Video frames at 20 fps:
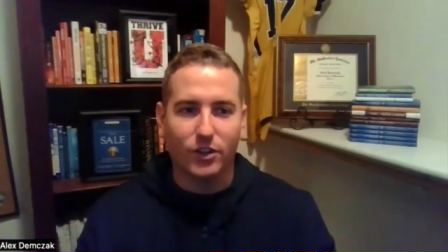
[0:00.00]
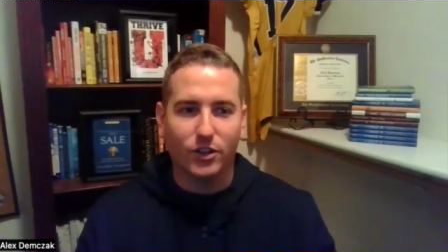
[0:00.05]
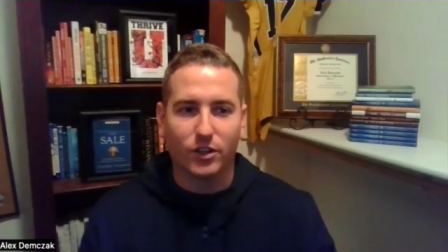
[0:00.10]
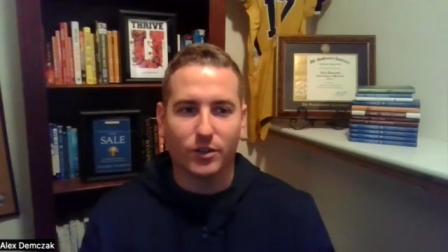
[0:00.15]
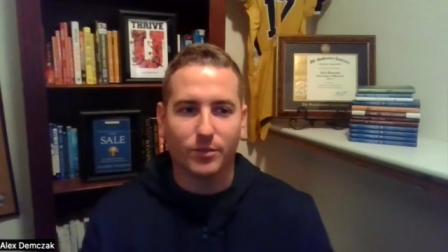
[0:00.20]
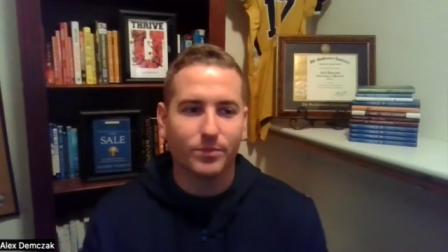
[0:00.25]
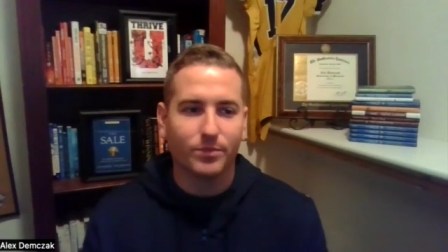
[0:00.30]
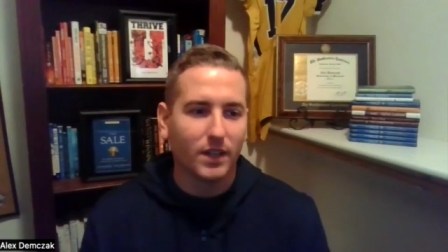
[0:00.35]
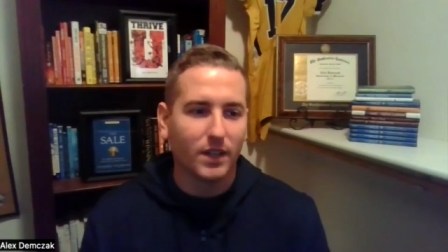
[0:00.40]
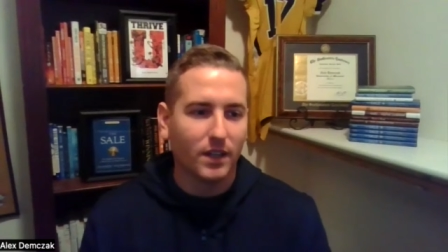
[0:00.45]

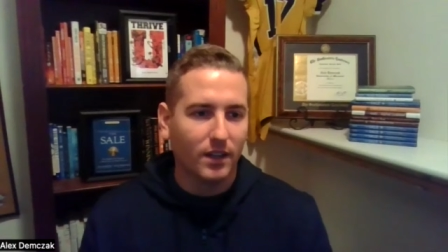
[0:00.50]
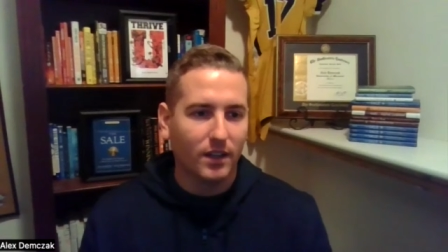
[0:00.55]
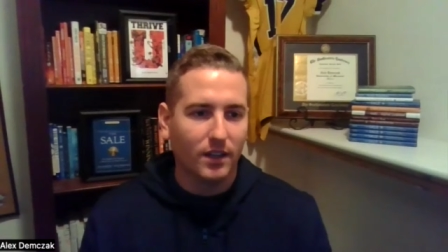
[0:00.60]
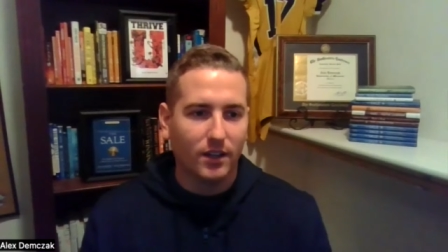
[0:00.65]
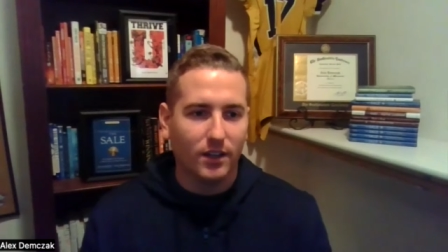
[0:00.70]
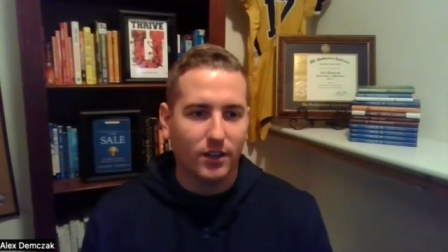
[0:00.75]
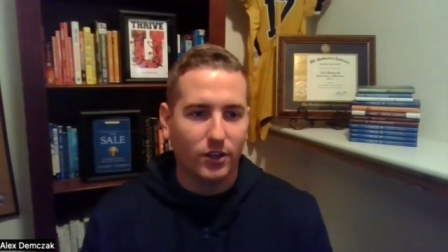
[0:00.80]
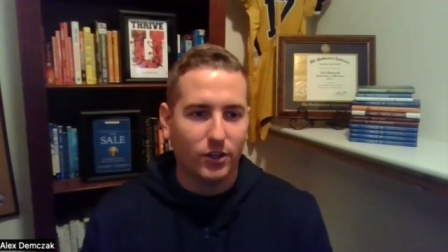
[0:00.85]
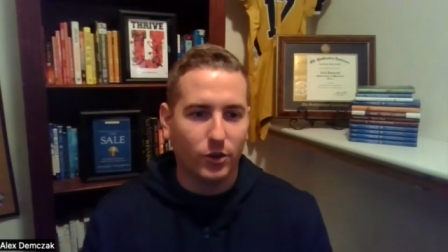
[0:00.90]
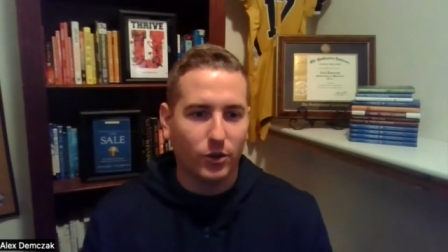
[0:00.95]
You're
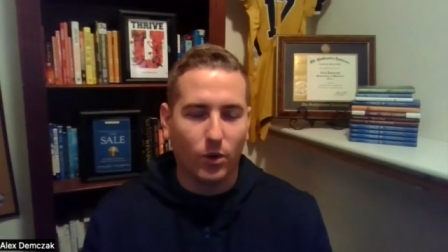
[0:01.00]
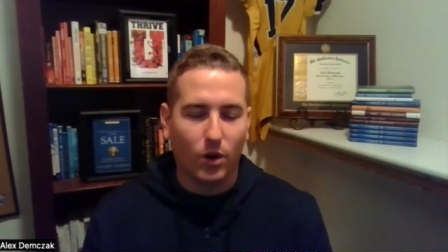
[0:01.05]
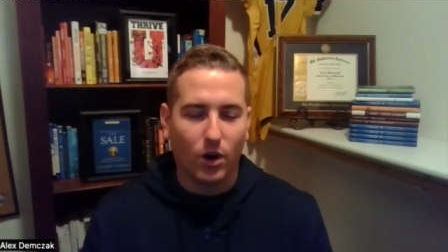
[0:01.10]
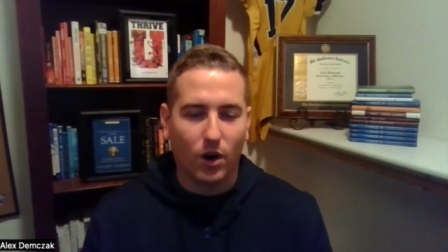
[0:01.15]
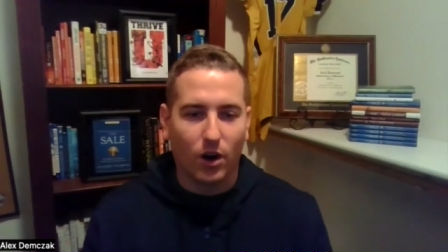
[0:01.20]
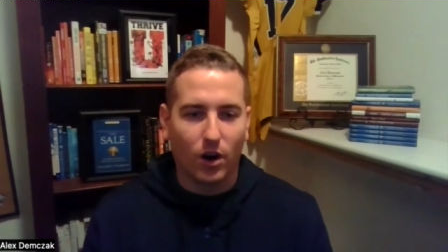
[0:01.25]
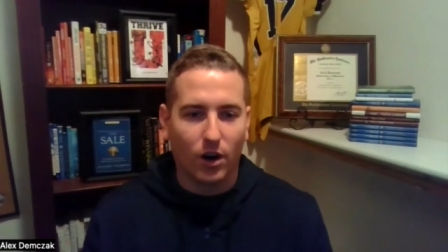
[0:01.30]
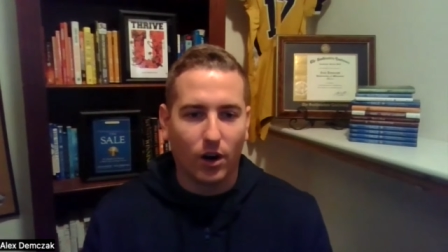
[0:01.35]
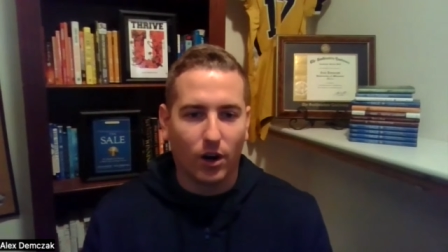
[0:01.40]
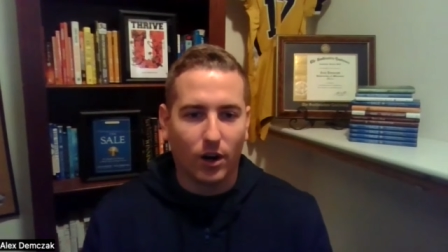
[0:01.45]
you
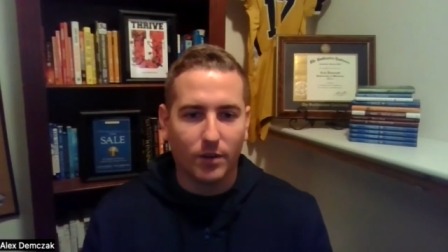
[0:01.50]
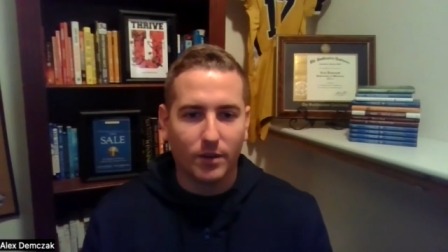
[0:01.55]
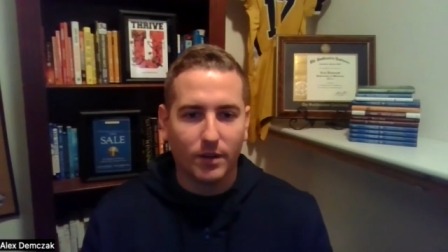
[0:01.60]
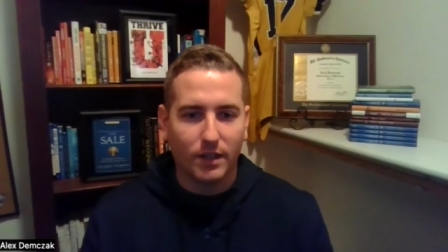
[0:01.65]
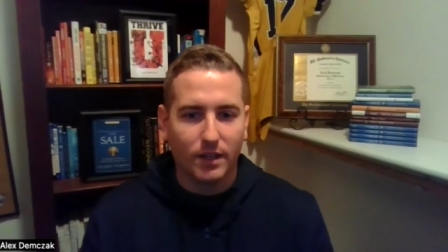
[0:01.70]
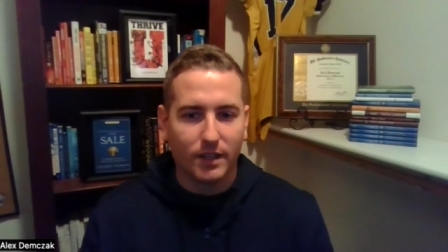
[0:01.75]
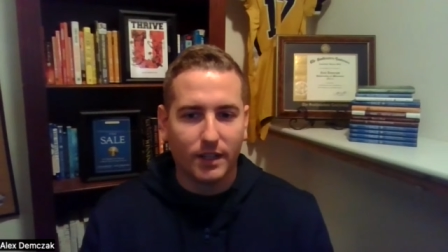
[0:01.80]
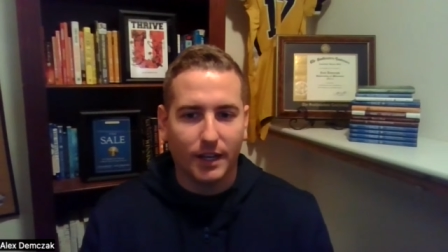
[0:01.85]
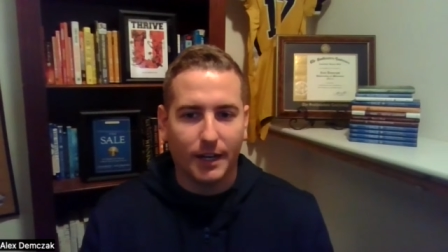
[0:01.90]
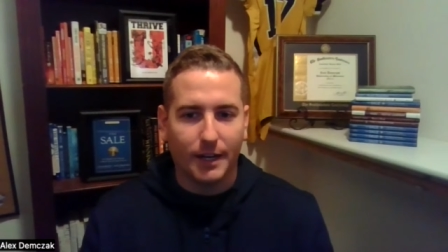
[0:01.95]
are
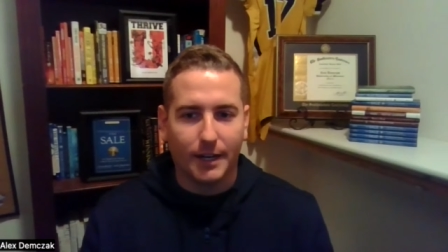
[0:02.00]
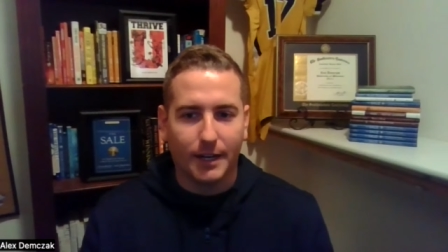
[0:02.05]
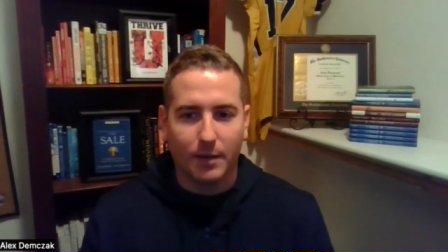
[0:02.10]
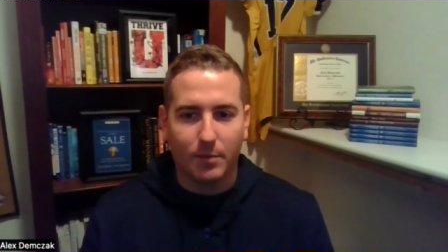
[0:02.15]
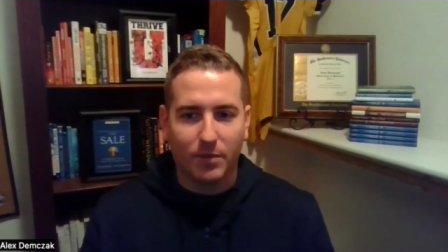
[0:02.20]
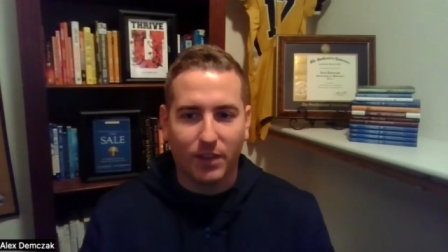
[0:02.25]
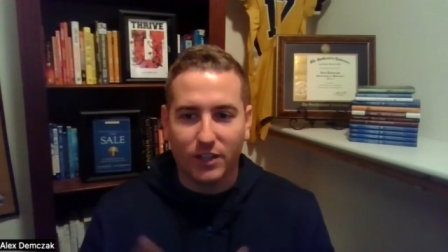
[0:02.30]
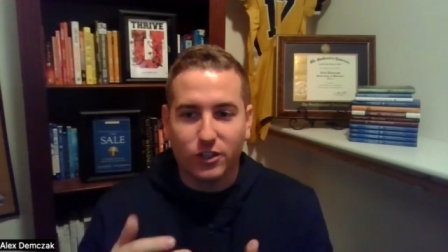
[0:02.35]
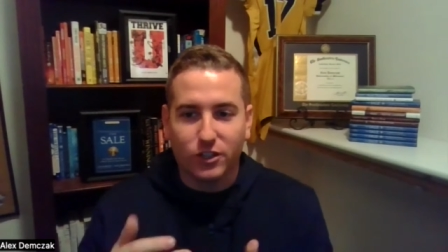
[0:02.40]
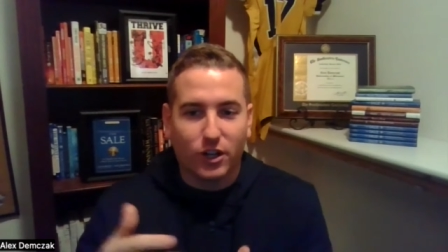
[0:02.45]

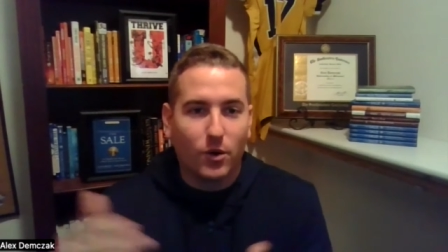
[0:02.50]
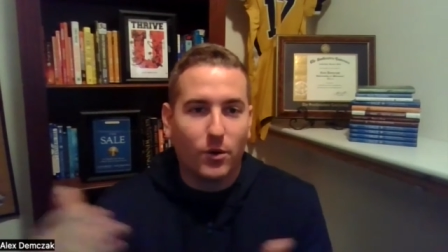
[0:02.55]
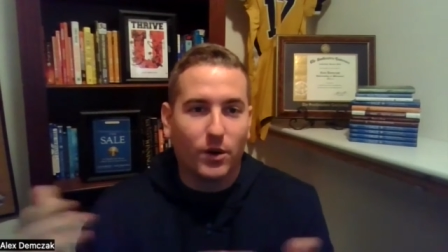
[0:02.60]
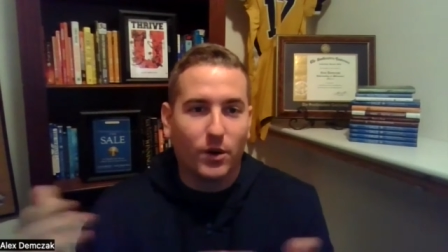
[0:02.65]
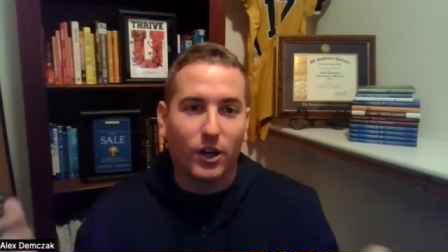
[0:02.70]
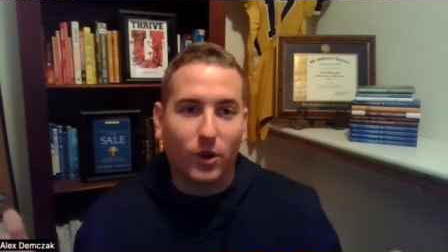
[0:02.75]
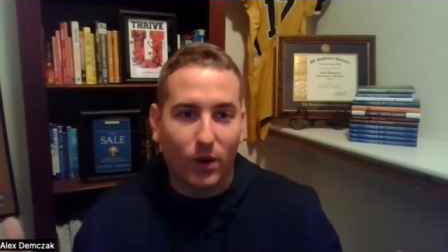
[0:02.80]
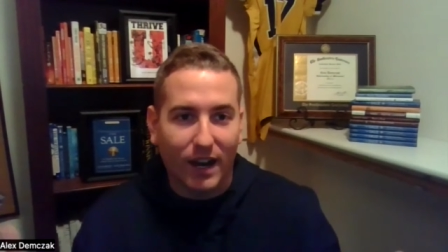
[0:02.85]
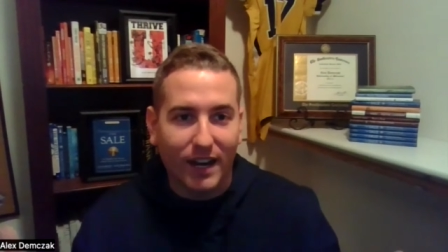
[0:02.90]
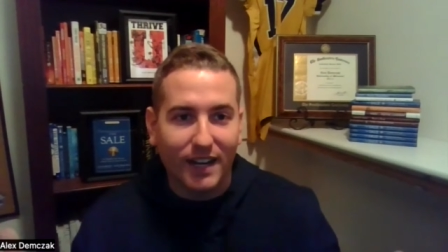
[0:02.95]
um, things are
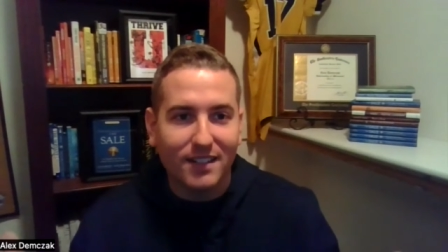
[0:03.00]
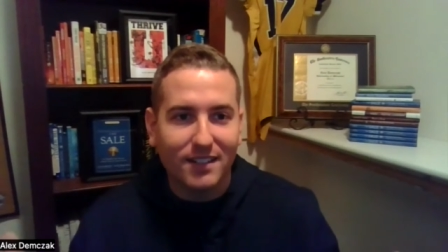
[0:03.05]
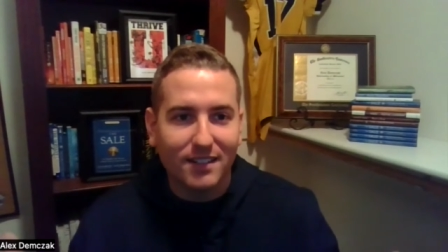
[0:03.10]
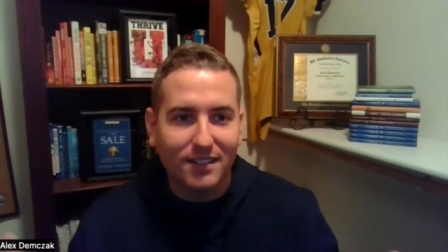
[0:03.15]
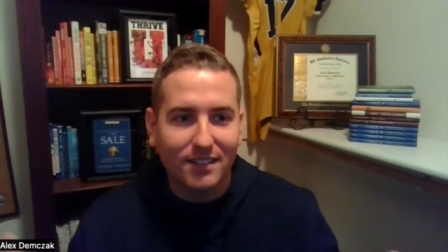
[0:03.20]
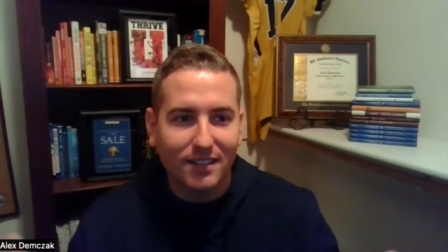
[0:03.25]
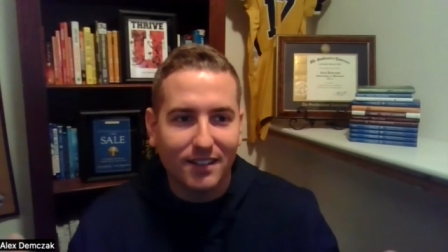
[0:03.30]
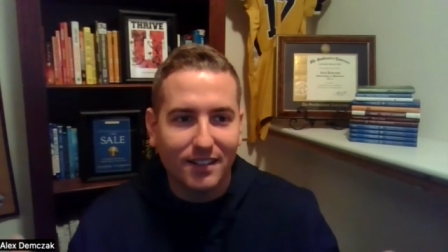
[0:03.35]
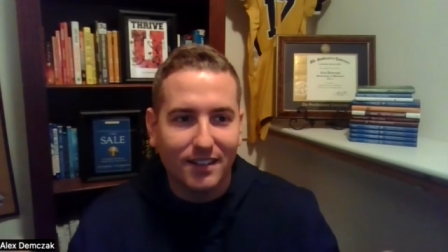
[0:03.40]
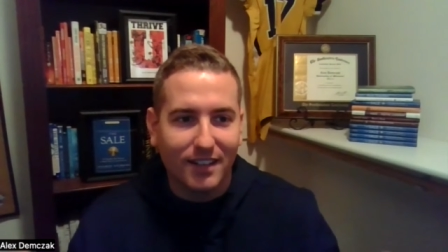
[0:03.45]
going great.